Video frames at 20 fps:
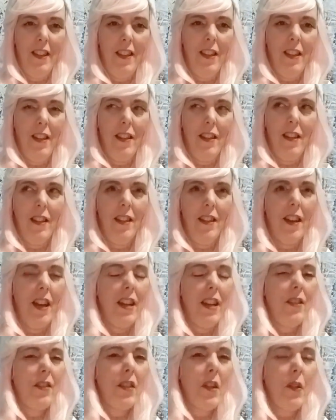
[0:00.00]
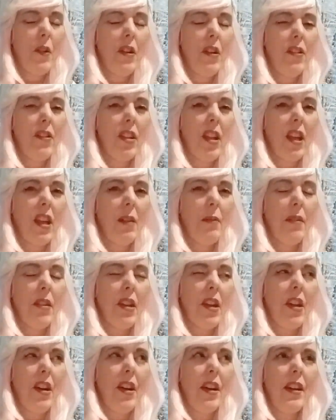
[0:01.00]
I don't know what you said. I'm
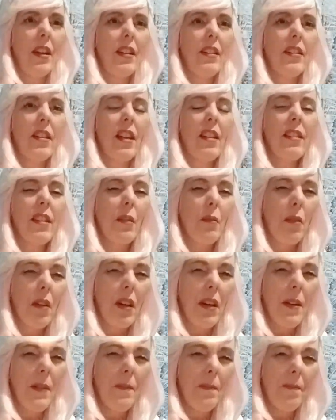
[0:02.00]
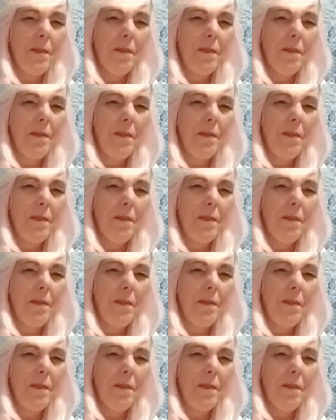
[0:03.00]
sorry. Did I see what?